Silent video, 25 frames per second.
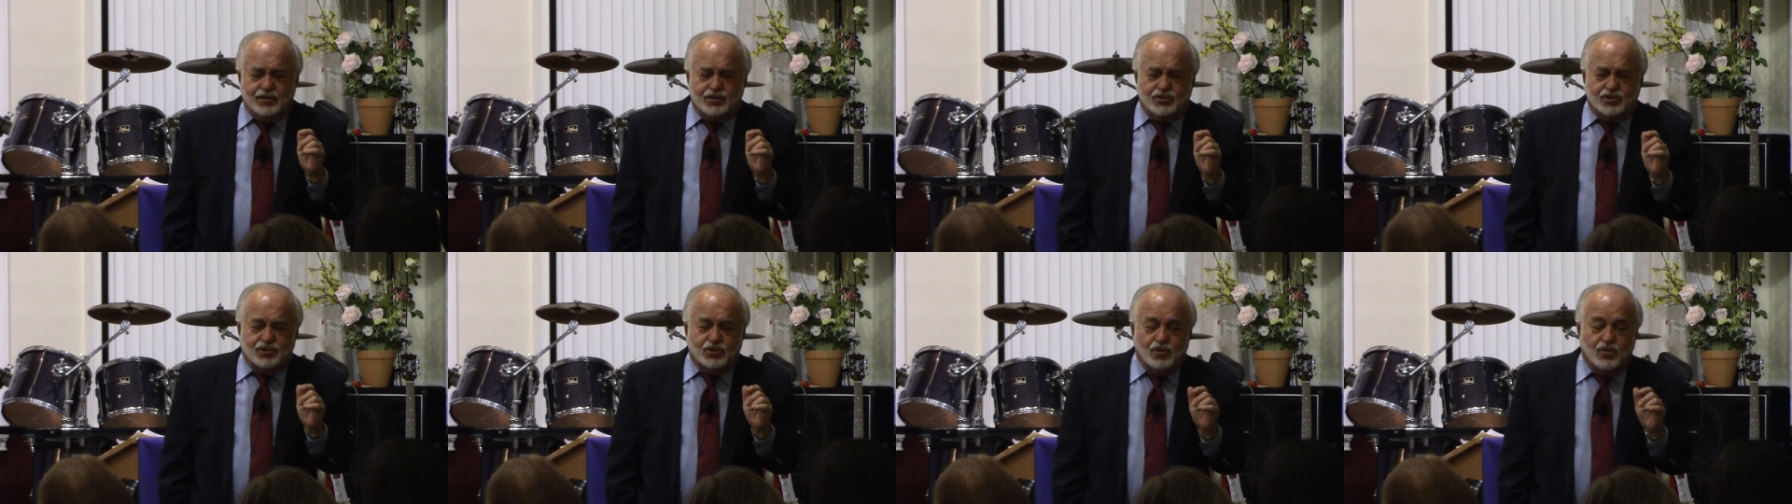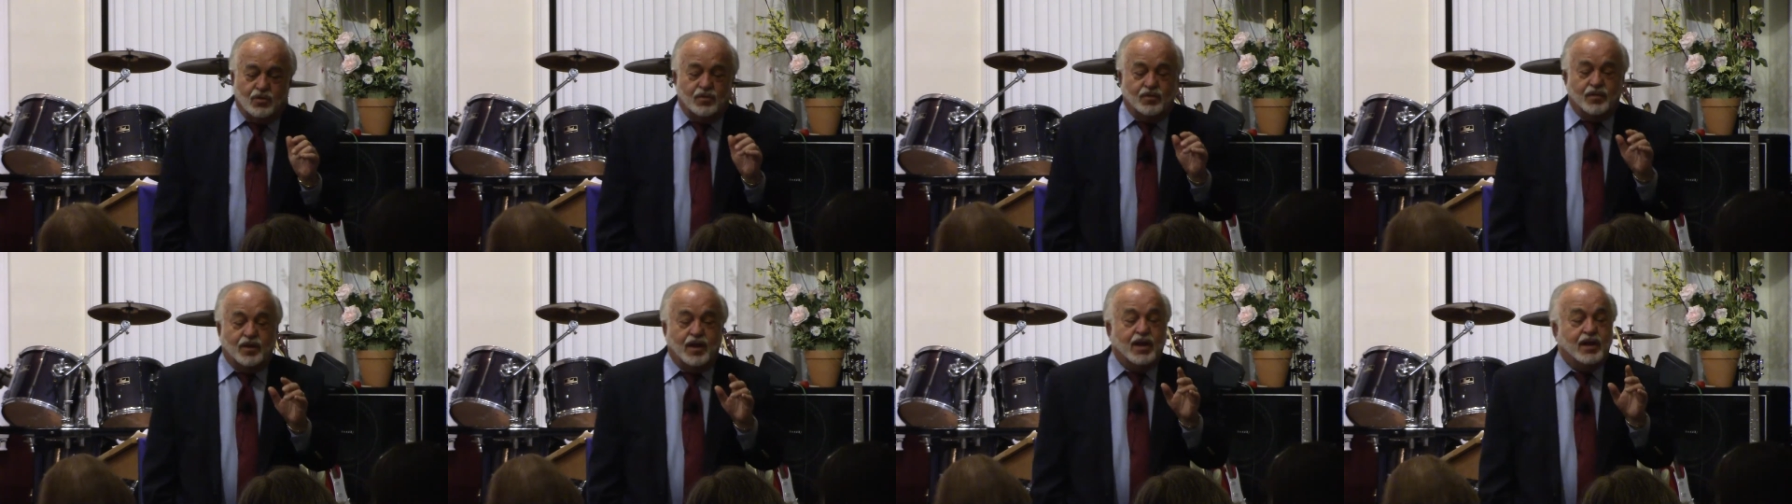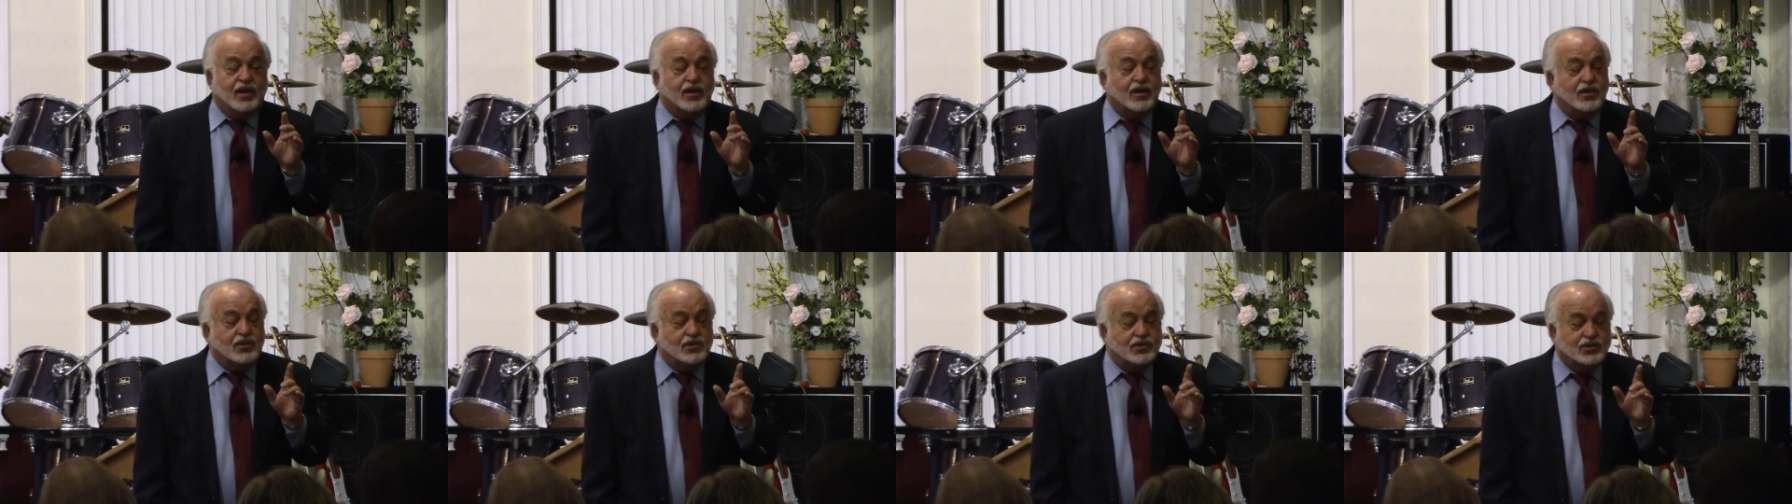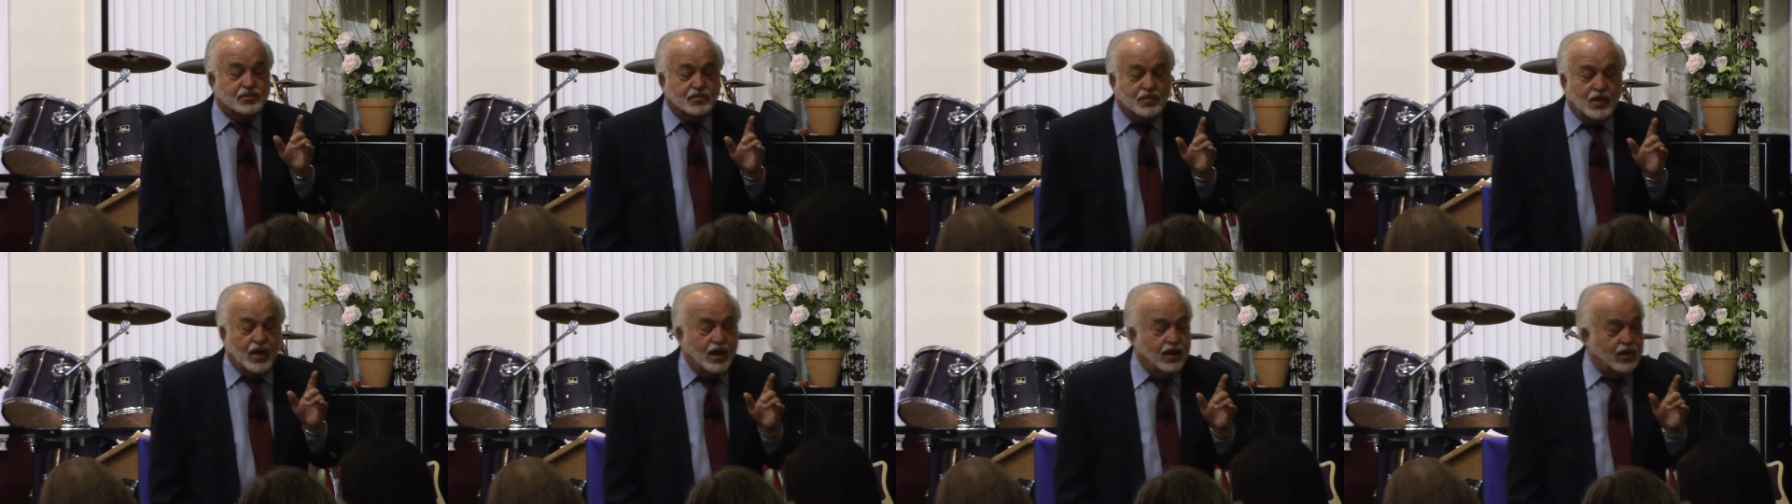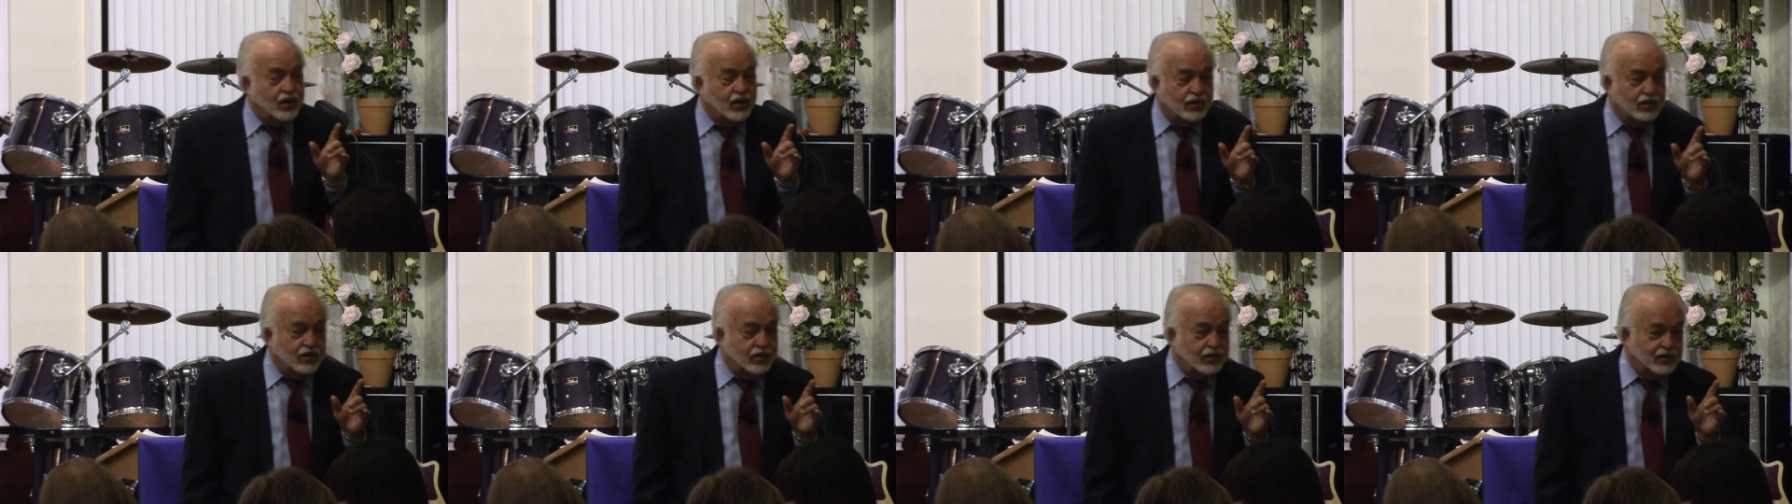So they
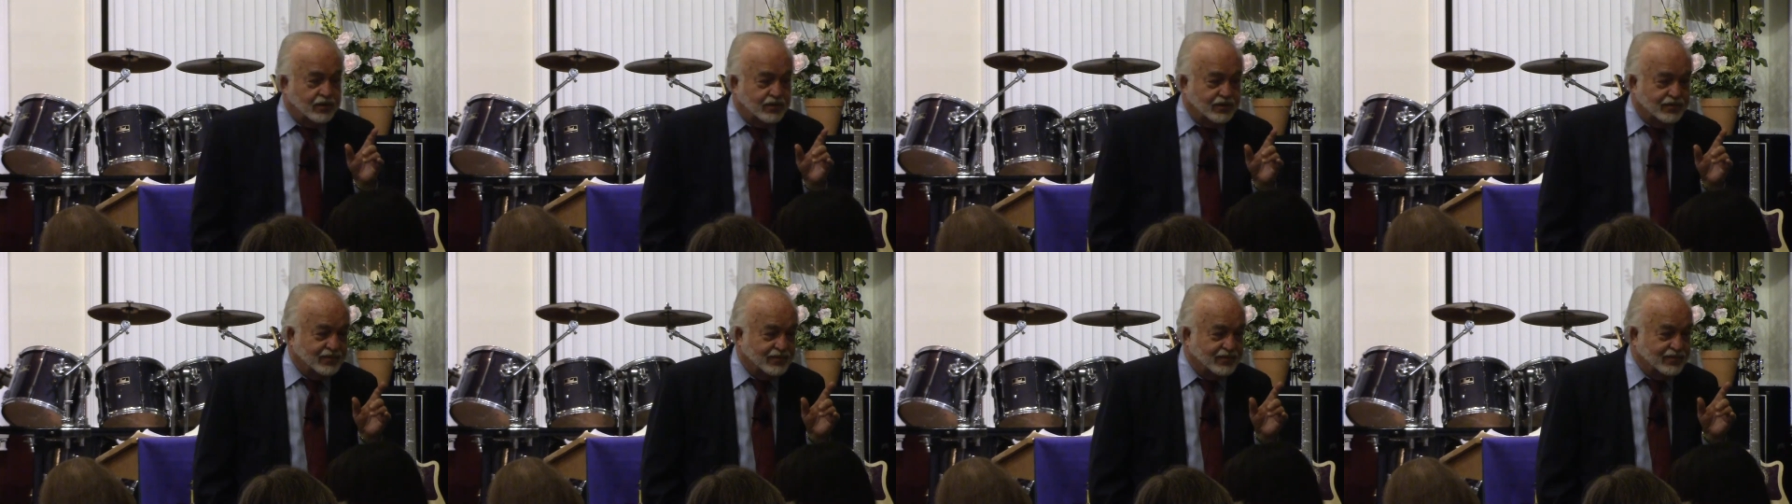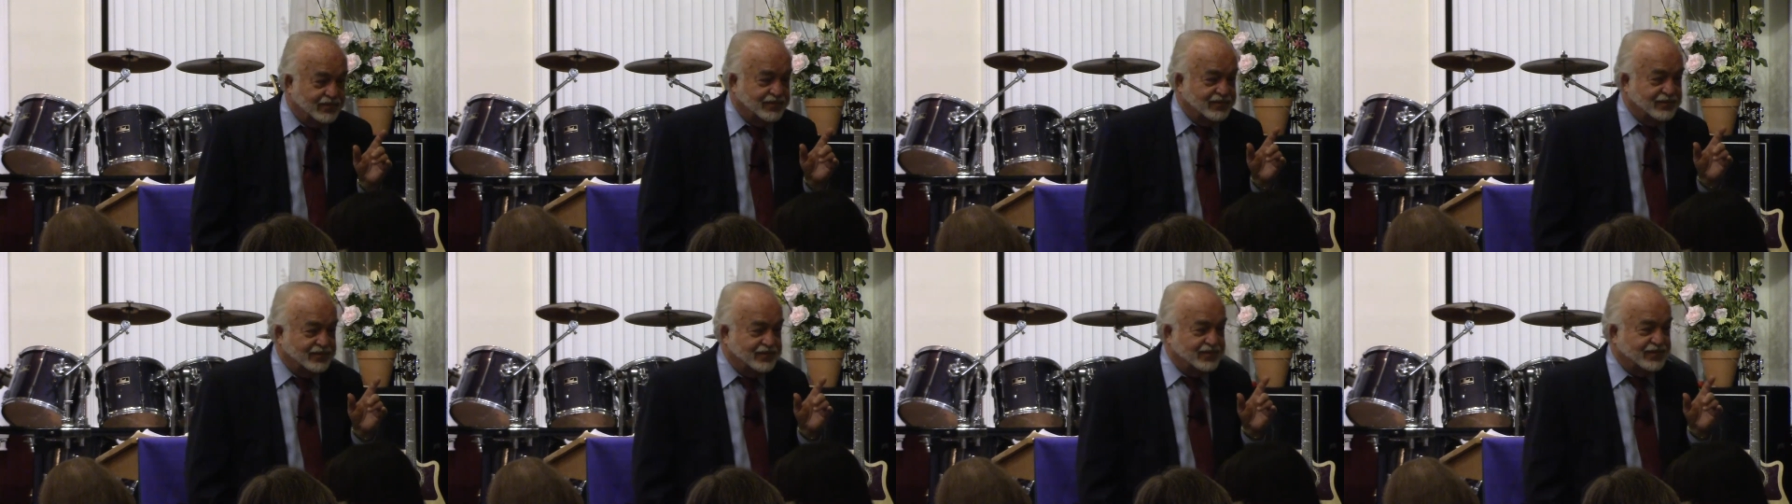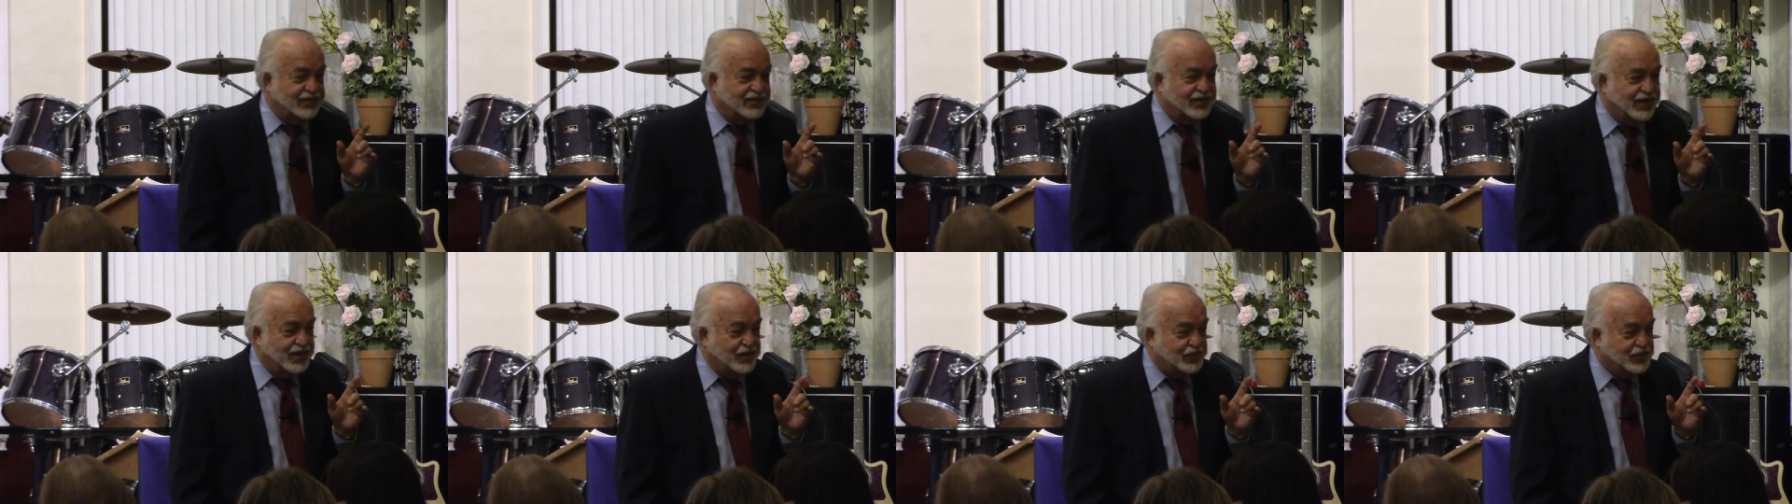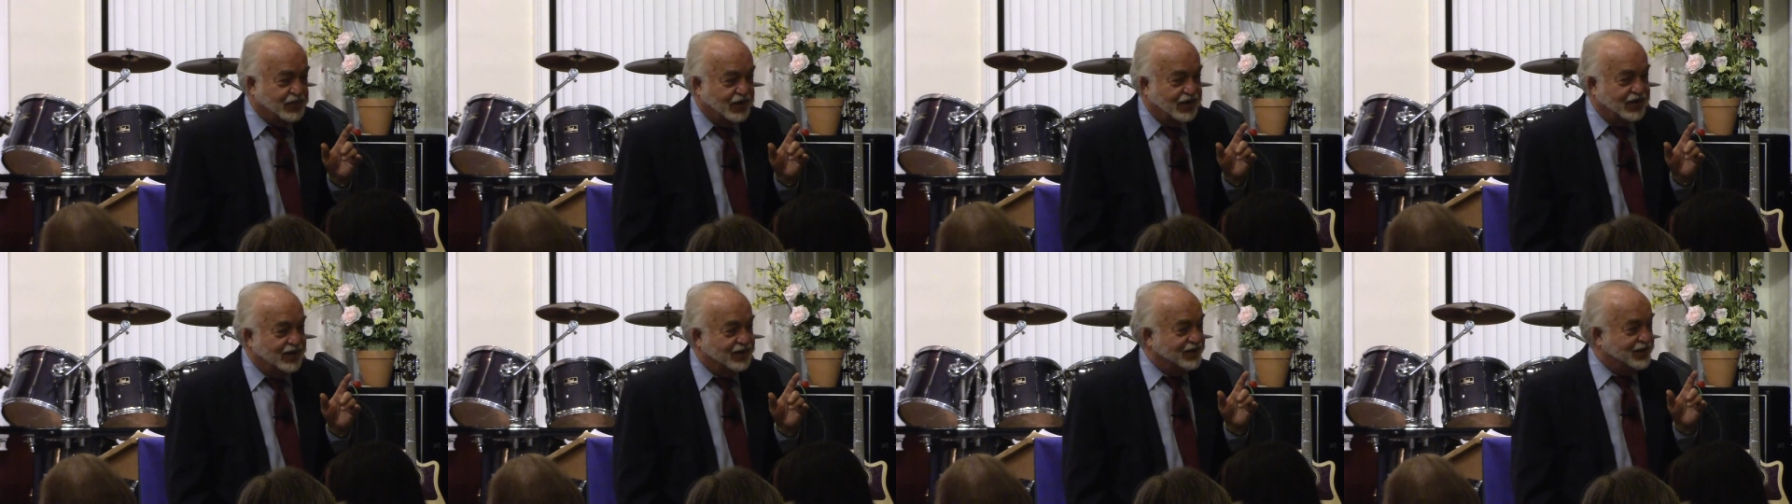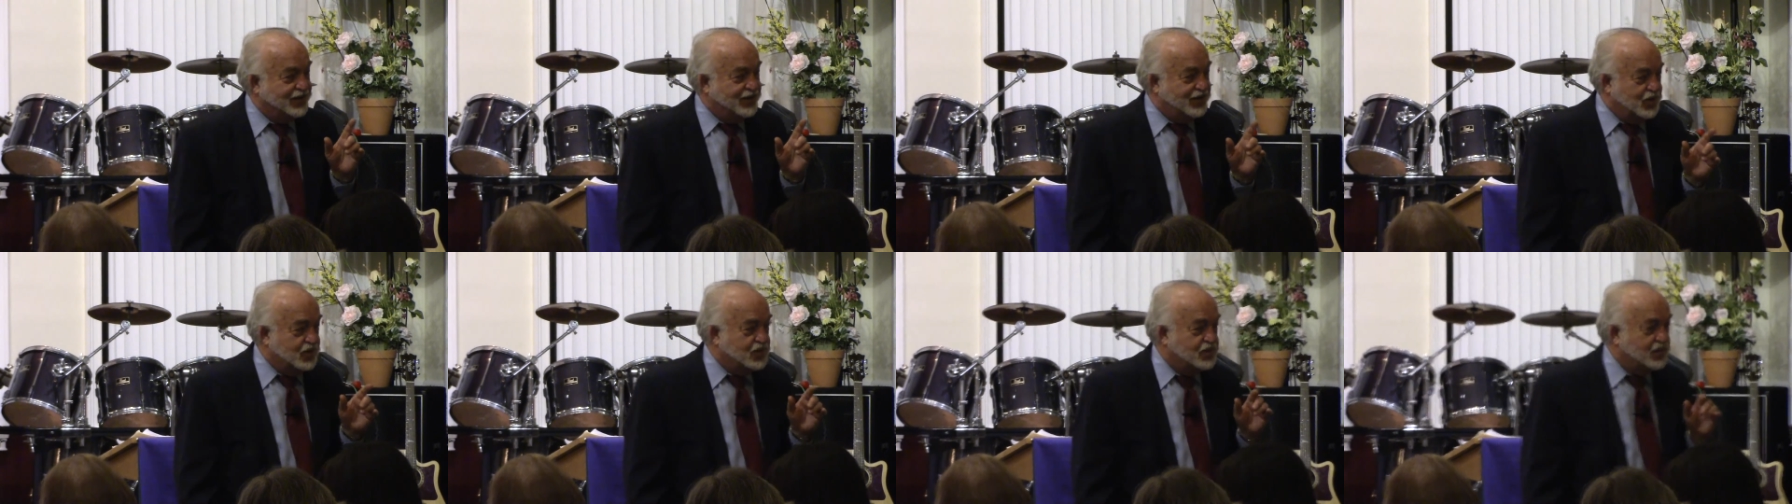conspired. They played
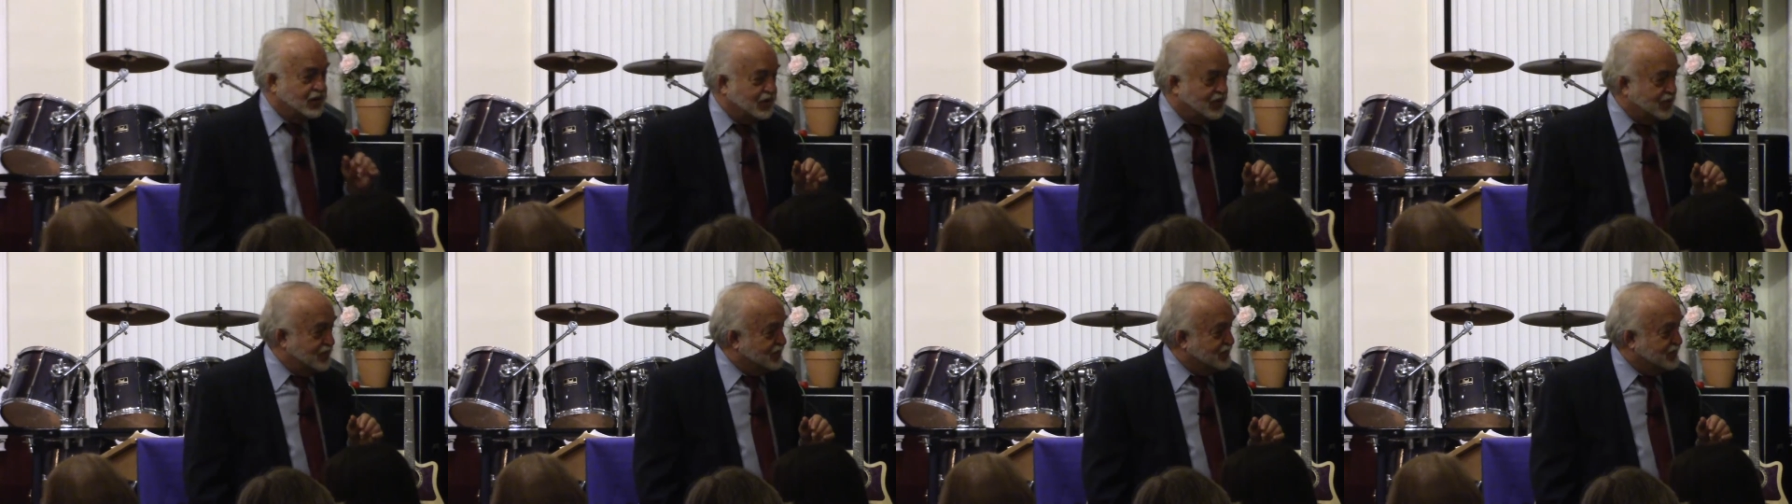the funeral.